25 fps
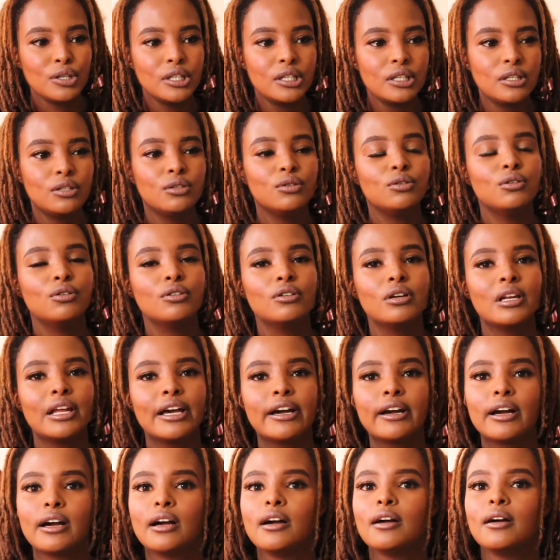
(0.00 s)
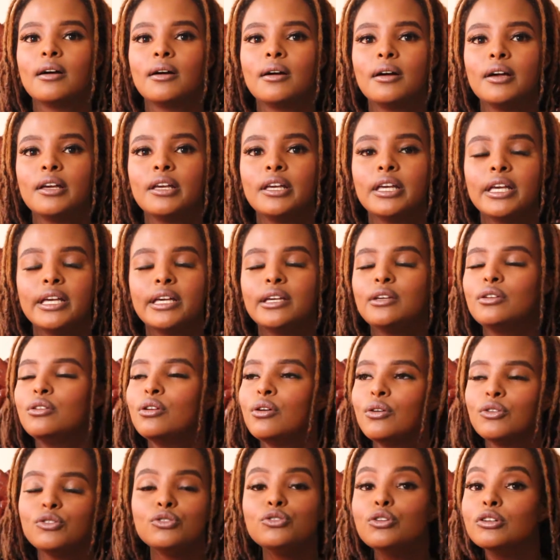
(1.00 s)
you're like,
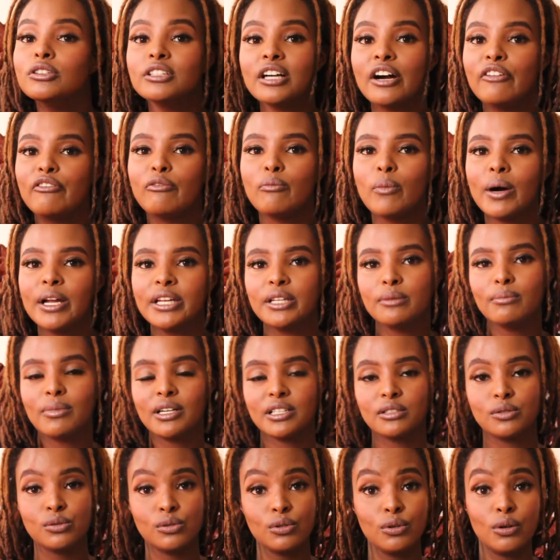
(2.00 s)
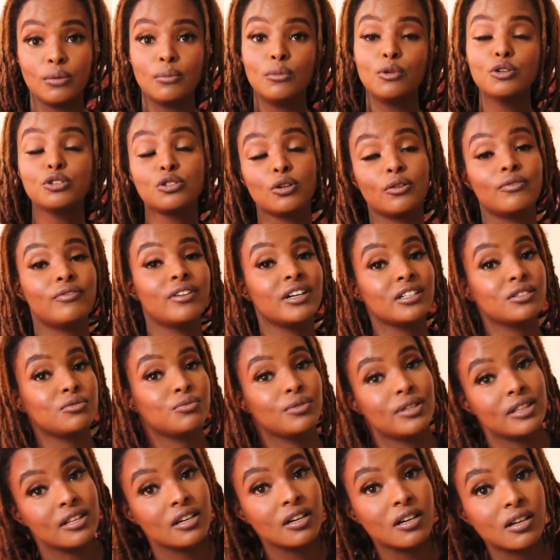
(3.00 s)
you don't have money, but most of us, we
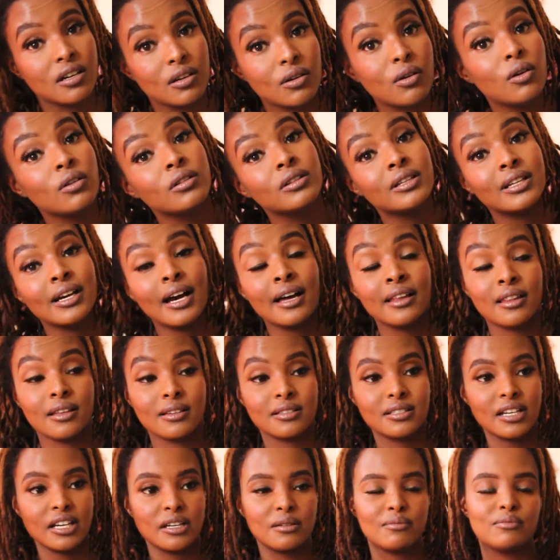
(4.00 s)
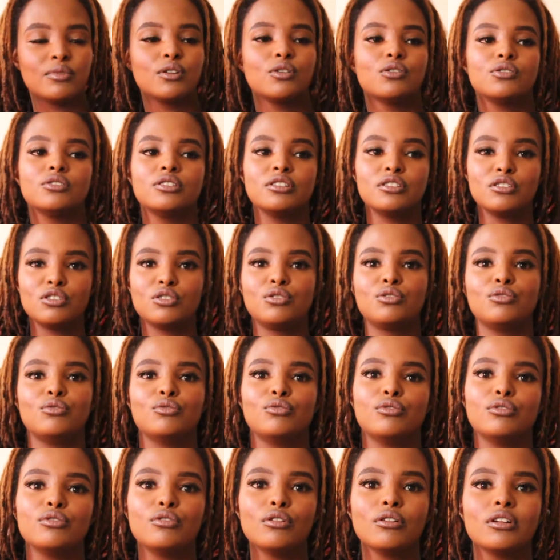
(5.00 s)
think on the other side, because it's true,
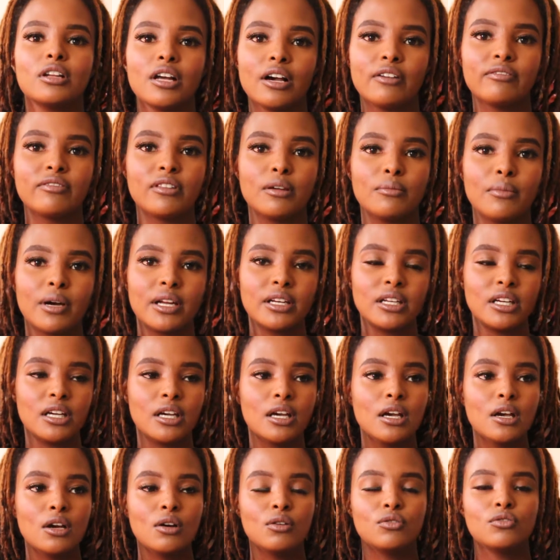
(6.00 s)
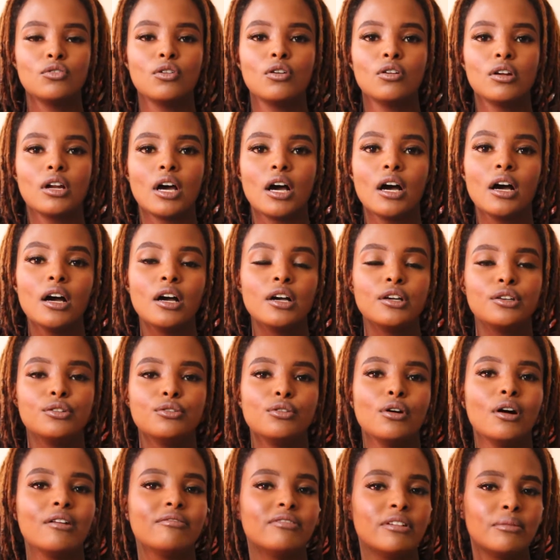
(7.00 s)
you don't have the money. No, you
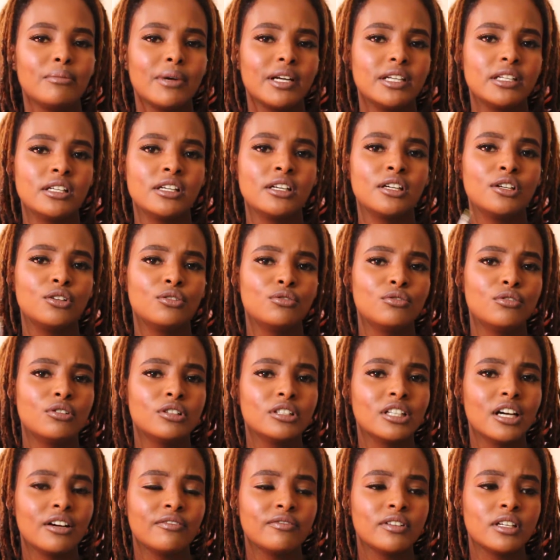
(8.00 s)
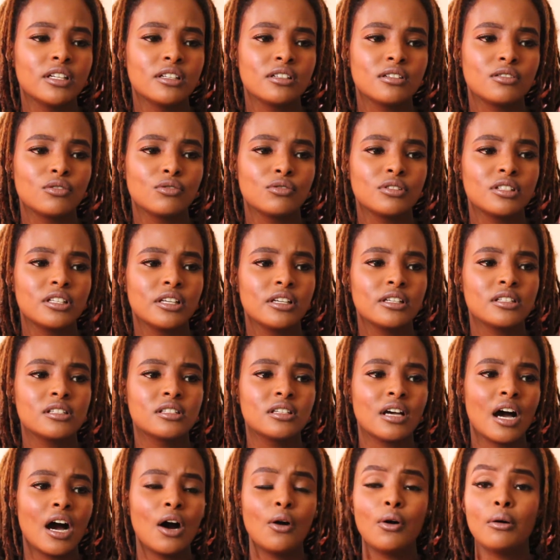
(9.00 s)
don't have the money, you don't have the resources.
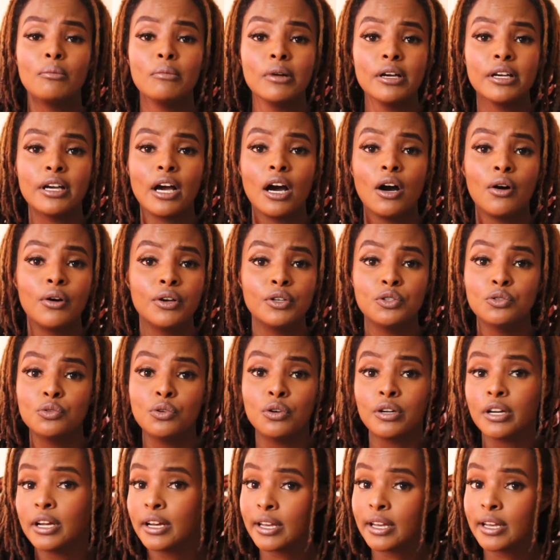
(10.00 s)
How are you gonna